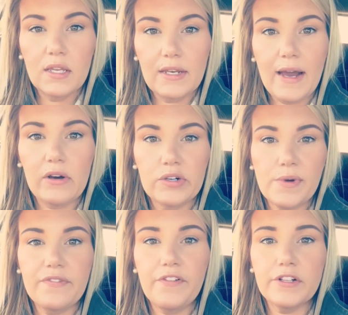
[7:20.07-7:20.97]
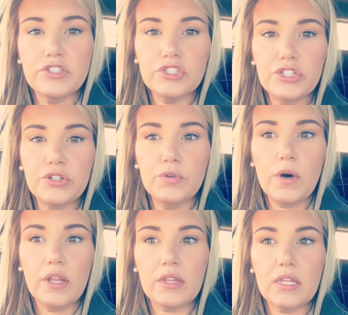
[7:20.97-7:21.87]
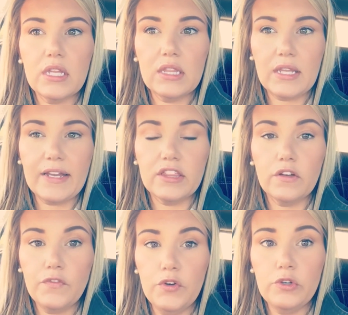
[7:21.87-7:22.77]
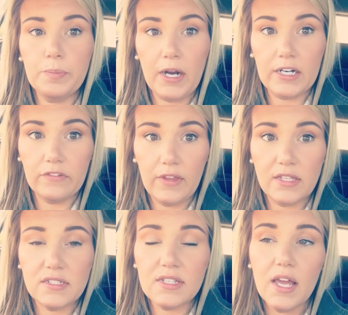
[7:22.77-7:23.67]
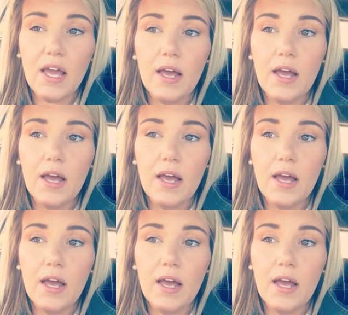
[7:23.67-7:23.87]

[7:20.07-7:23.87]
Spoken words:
Now, in reference to like the food part of it,